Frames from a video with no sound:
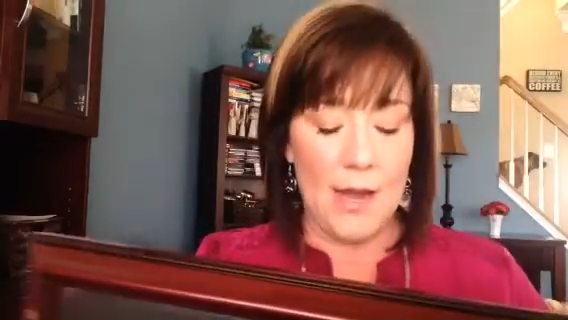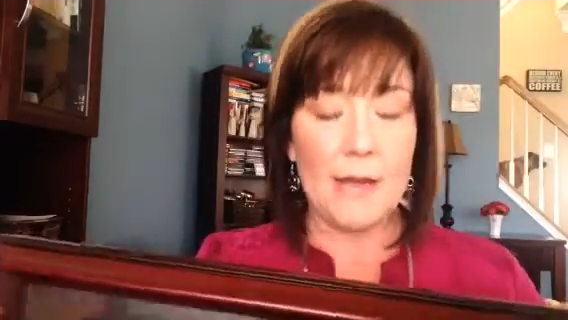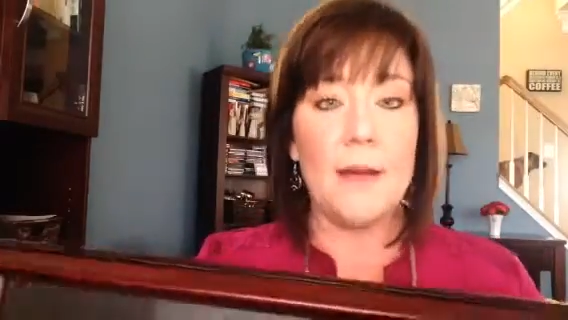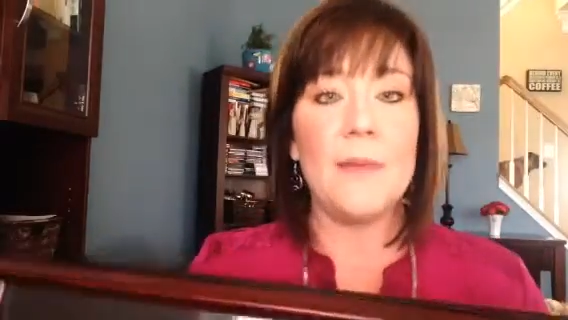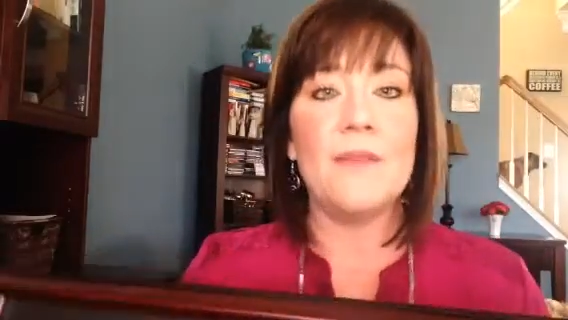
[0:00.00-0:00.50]
I
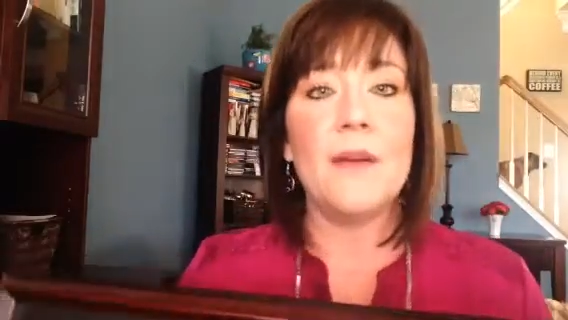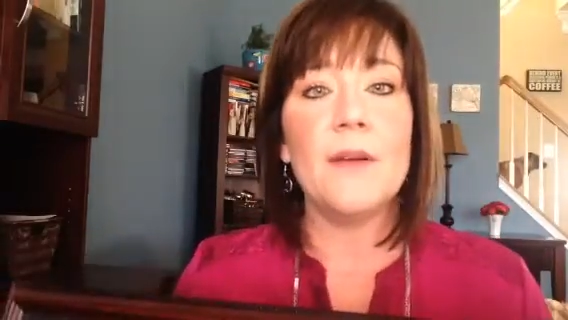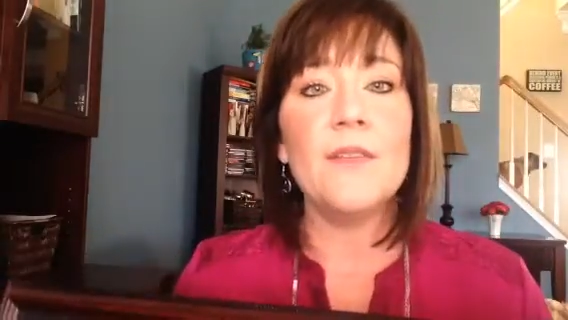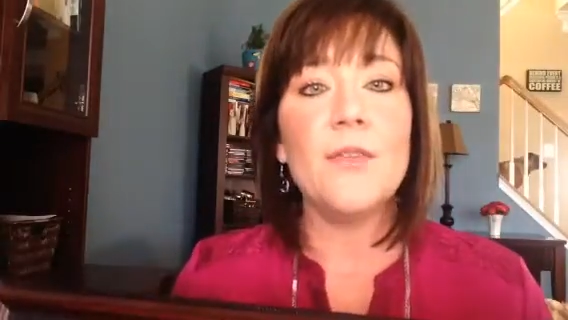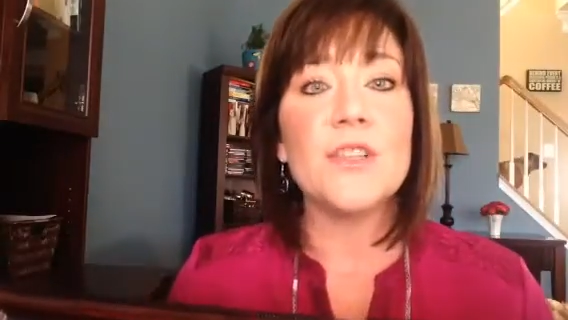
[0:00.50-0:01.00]
got my
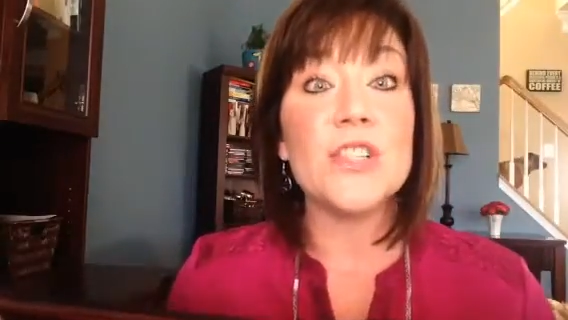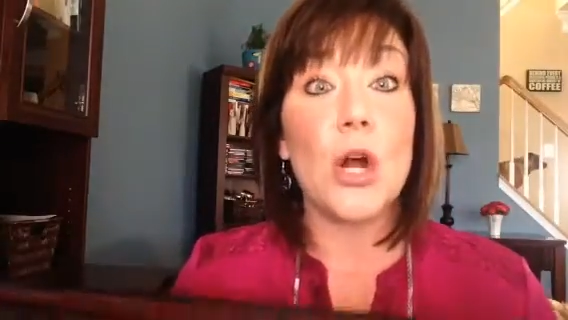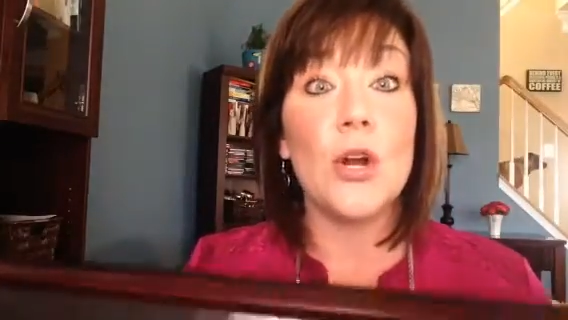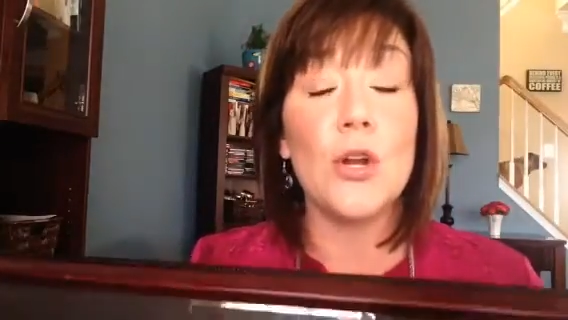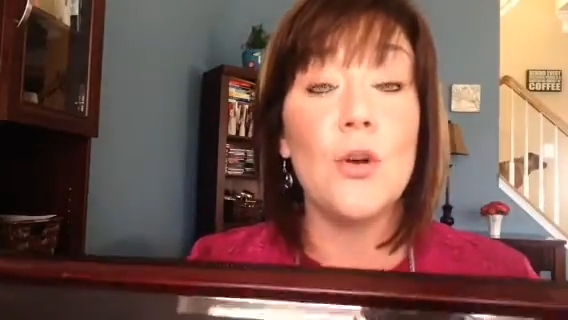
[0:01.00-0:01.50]
very first
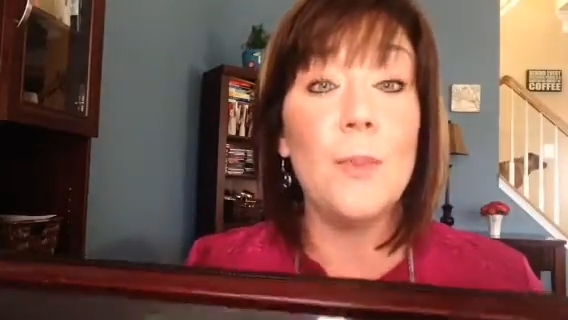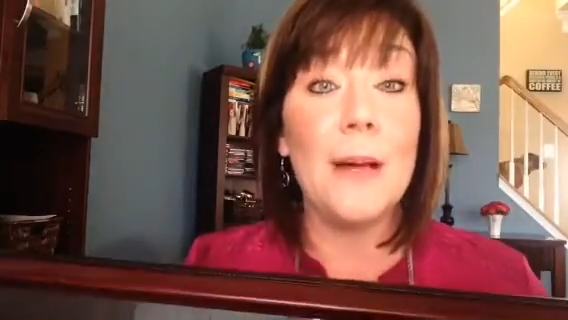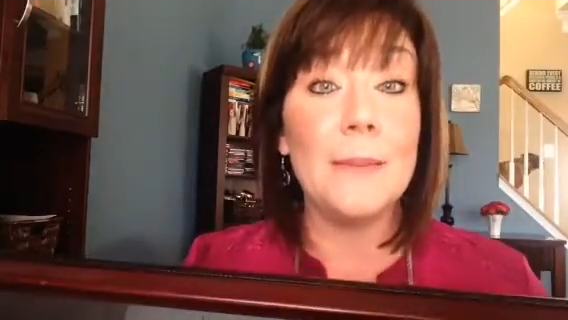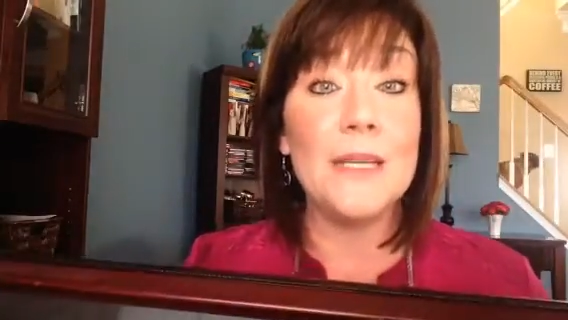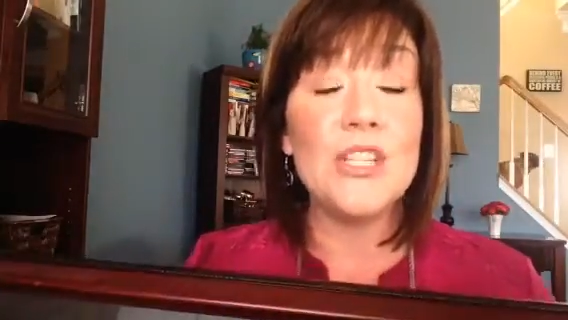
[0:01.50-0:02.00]
article
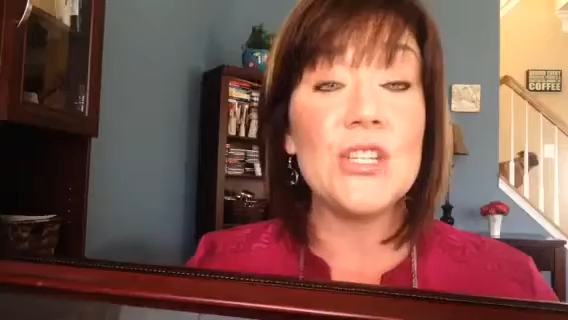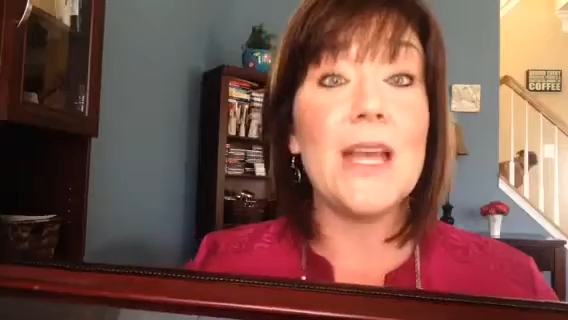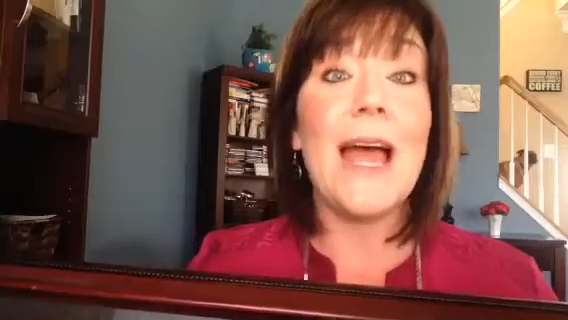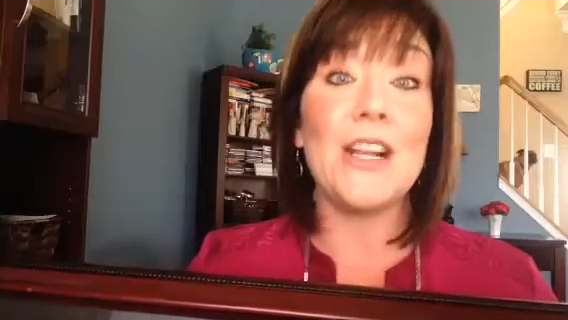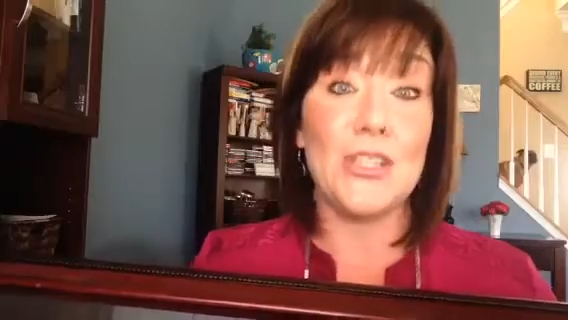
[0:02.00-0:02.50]
published,
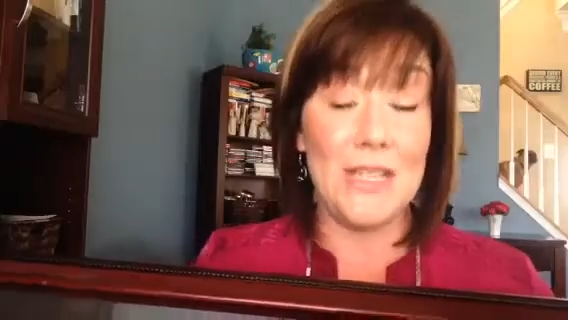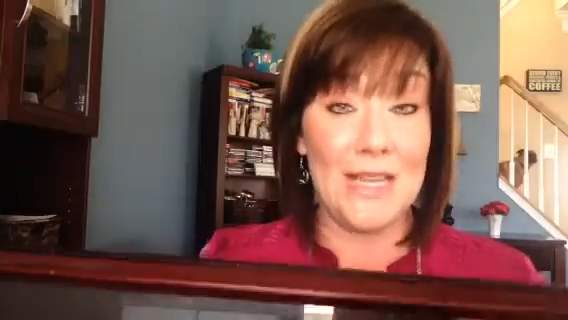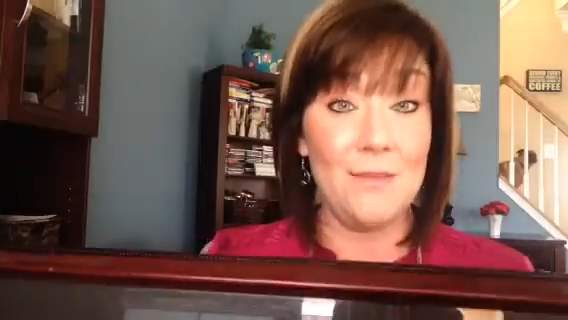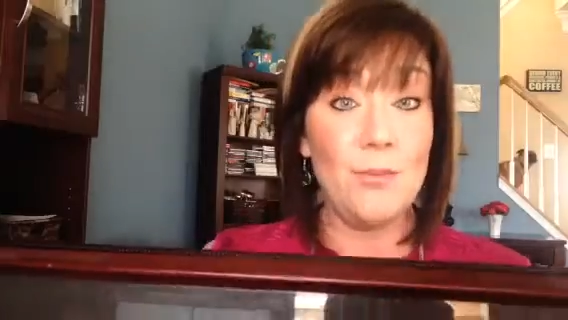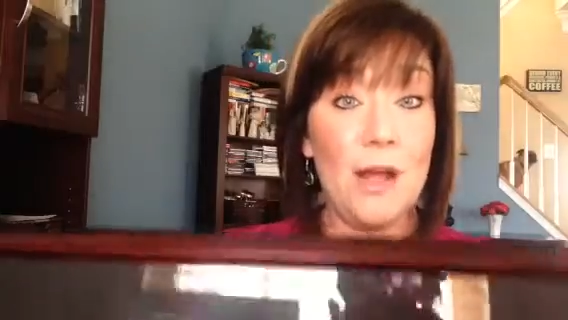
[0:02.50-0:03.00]
actually
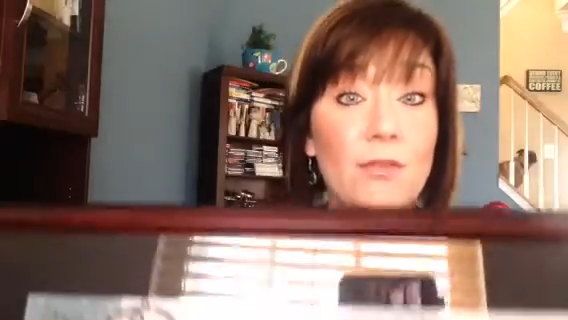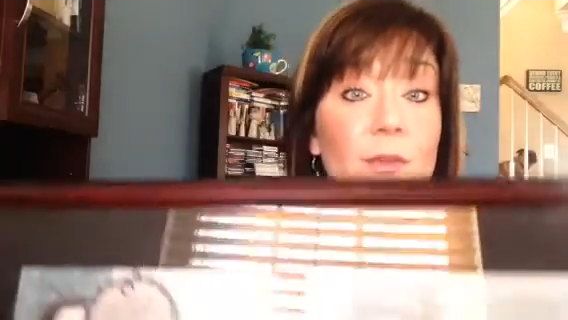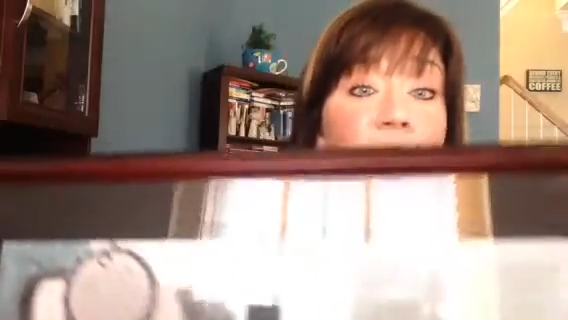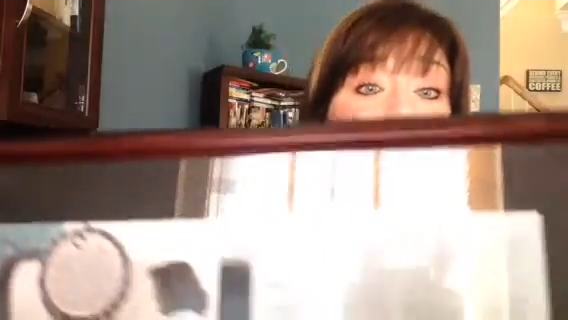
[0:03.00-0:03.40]
in Proverbs